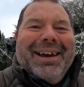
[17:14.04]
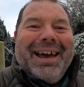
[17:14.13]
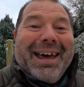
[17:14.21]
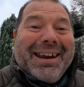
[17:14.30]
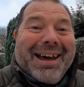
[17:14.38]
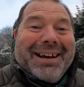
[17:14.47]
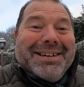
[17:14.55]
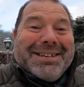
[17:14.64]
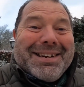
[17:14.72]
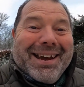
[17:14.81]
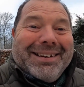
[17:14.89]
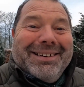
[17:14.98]
And I
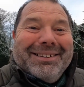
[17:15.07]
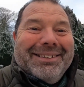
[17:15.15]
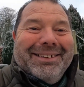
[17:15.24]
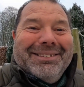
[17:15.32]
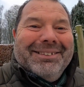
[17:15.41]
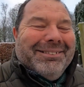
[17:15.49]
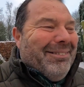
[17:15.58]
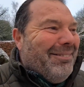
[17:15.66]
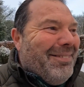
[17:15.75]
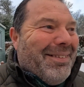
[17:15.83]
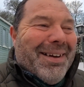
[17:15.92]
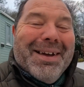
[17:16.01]
said,
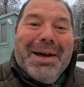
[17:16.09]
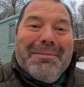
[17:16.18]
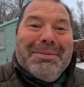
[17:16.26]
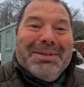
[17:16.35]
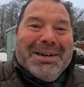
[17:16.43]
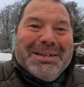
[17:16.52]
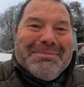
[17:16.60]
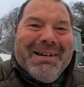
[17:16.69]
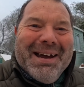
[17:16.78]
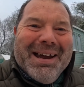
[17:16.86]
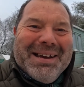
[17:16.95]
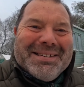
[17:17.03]
"But his
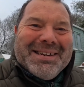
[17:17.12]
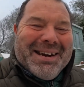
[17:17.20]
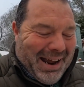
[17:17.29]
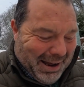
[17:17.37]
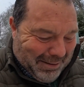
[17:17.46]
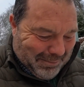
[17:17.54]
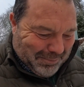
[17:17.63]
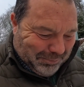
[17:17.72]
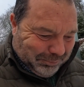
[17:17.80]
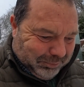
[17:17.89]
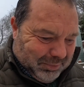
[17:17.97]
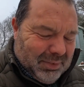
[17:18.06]
mate's here."
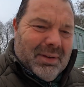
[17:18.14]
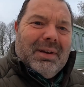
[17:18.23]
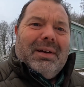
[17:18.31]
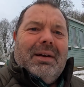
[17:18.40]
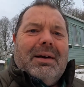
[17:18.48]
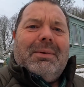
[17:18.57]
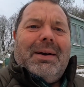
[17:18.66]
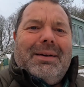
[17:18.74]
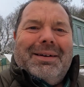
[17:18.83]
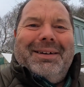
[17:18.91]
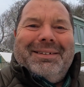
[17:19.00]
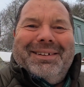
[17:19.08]
He went,
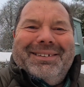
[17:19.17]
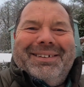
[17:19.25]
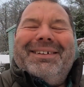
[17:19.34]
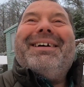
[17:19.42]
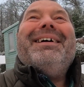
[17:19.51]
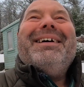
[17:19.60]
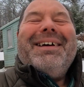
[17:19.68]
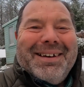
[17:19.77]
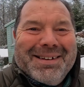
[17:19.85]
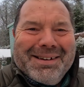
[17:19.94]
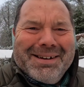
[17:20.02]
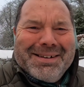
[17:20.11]

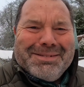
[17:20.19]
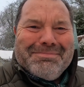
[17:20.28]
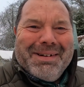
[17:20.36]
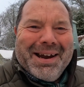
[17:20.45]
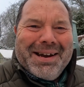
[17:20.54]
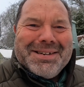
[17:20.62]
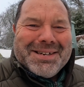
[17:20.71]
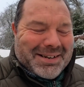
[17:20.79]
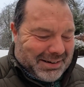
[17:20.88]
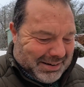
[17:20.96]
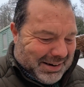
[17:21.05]
"His mate?"